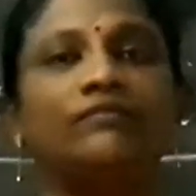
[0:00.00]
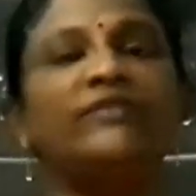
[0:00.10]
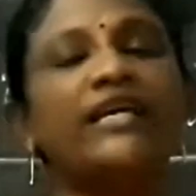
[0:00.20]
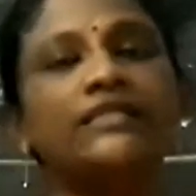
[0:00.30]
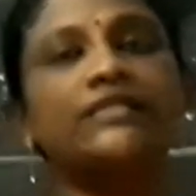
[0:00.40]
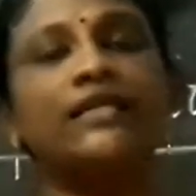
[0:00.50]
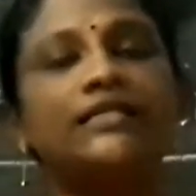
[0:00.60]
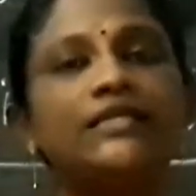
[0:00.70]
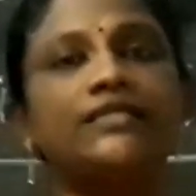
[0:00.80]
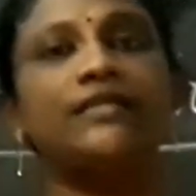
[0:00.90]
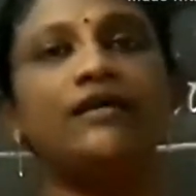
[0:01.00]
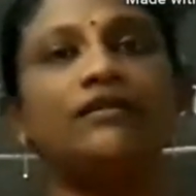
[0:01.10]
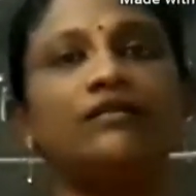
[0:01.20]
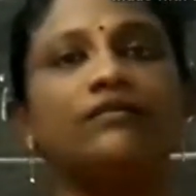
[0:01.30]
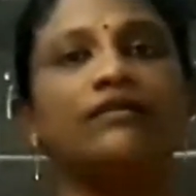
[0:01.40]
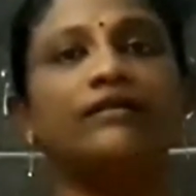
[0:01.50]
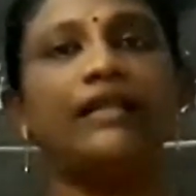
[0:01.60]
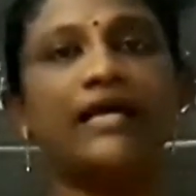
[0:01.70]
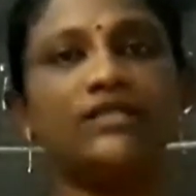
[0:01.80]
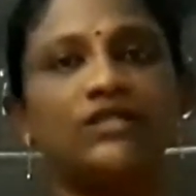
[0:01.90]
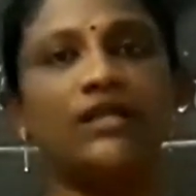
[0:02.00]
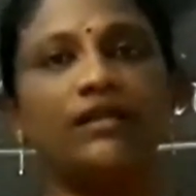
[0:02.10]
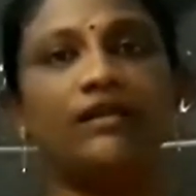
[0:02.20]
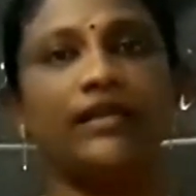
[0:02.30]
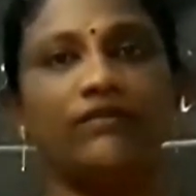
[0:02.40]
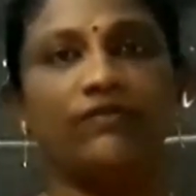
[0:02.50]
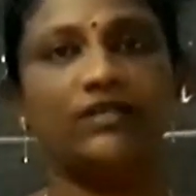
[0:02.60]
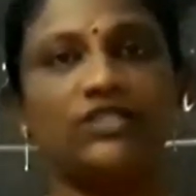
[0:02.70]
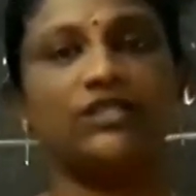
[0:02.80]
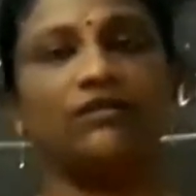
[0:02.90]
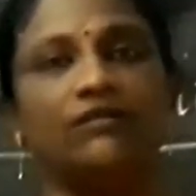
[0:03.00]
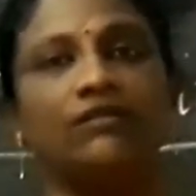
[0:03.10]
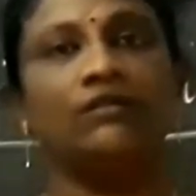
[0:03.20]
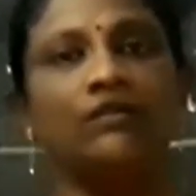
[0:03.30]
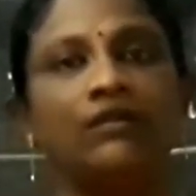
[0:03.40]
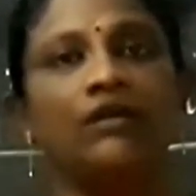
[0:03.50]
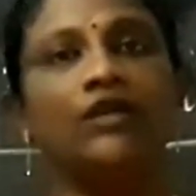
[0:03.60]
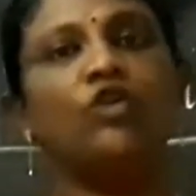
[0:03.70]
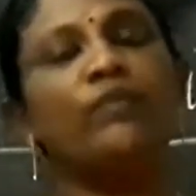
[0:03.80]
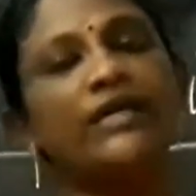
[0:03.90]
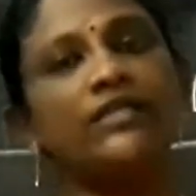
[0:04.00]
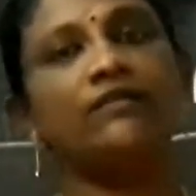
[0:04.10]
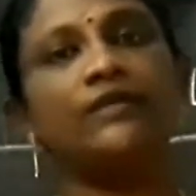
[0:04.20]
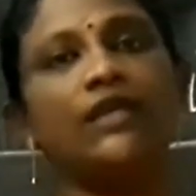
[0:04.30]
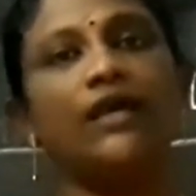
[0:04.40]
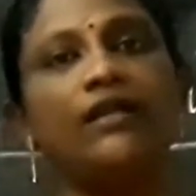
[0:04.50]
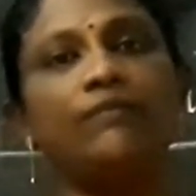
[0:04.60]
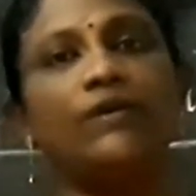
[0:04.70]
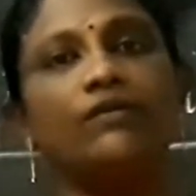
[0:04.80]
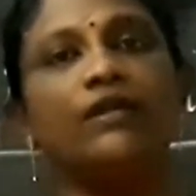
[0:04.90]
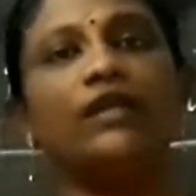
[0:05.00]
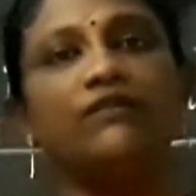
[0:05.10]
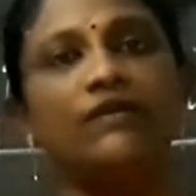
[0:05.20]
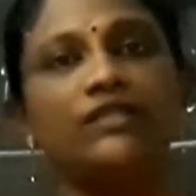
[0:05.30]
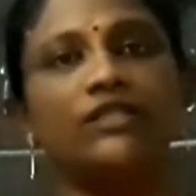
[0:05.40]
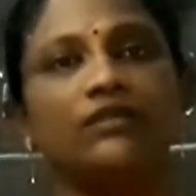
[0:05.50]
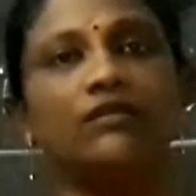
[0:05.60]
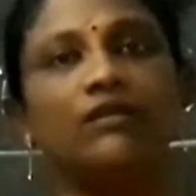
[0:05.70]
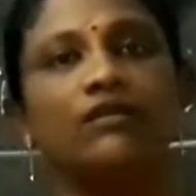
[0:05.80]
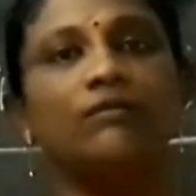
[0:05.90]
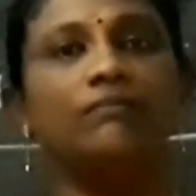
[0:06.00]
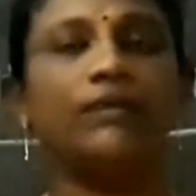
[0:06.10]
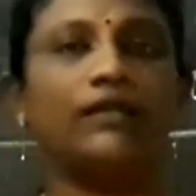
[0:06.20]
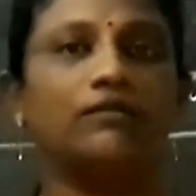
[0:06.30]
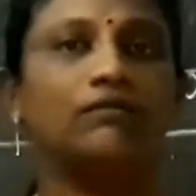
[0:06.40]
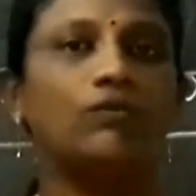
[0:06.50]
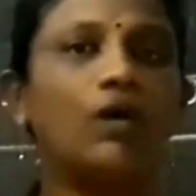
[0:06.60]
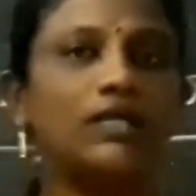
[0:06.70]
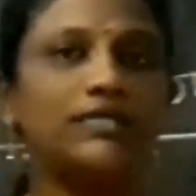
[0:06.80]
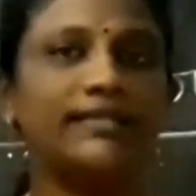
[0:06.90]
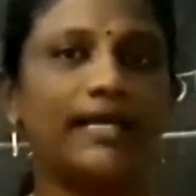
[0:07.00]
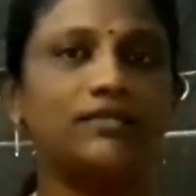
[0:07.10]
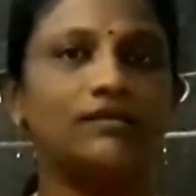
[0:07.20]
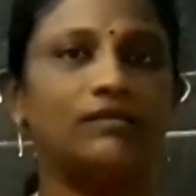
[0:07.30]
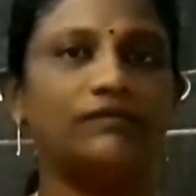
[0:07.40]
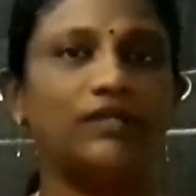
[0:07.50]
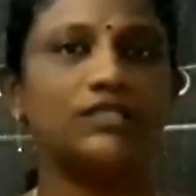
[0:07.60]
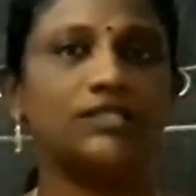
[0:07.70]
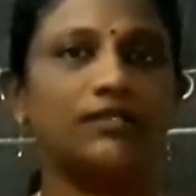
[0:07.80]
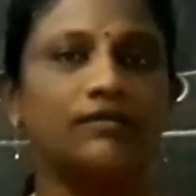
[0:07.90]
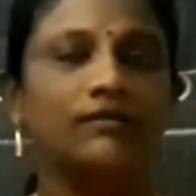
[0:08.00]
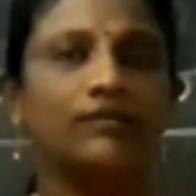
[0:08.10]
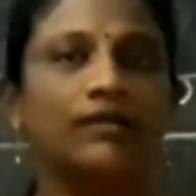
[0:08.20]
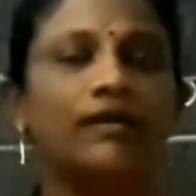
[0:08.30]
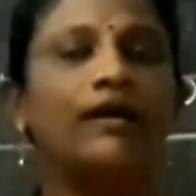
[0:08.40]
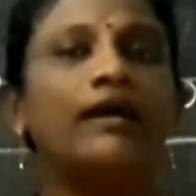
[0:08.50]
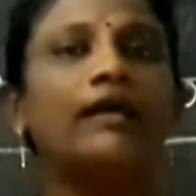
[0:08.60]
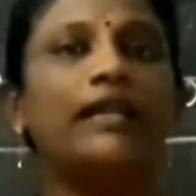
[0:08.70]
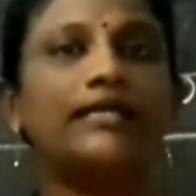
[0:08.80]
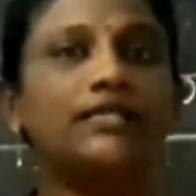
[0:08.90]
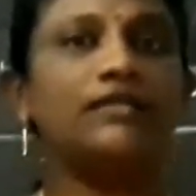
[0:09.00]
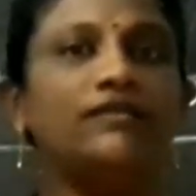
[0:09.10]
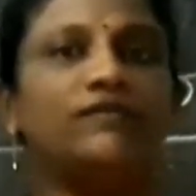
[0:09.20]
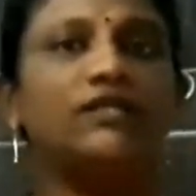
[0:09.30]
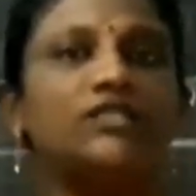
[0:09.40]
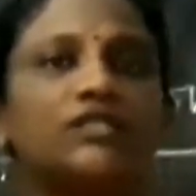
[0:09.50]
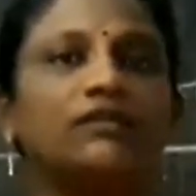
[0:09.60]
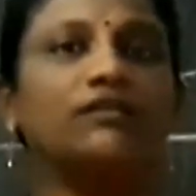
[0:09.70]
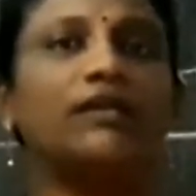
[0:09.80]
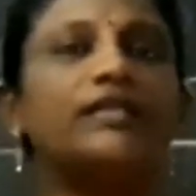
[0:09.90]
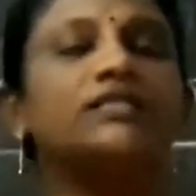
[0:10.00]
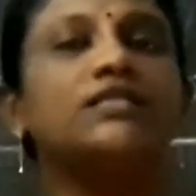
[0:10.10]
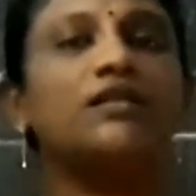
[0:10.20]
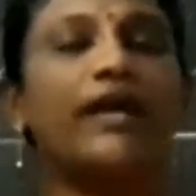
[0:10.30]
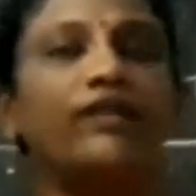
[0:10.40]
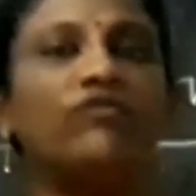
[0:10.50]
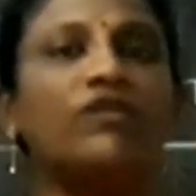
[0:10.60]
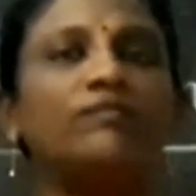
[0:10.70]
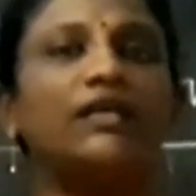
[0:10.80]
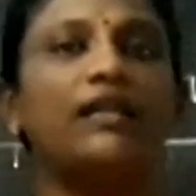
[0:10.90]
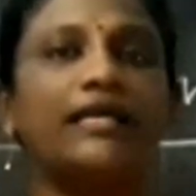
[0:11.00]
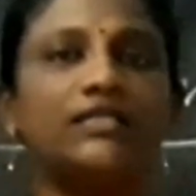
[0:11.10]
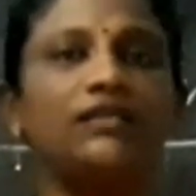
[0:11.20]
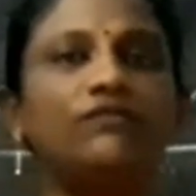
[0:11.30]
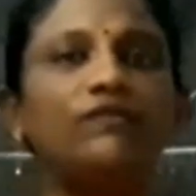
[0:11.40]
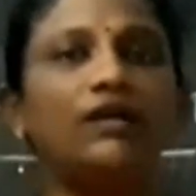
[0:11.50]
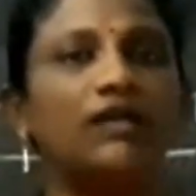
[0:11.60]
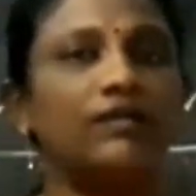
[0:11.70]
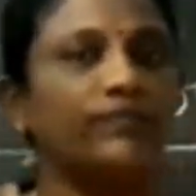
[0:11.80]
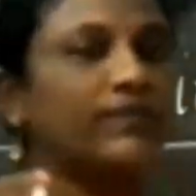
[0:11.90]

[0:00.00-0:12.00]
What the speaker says: Next, let us learn lateral inversion. You might have heard about inversion, but what is lateral inversion? Lateral inversion is derived from the Latin word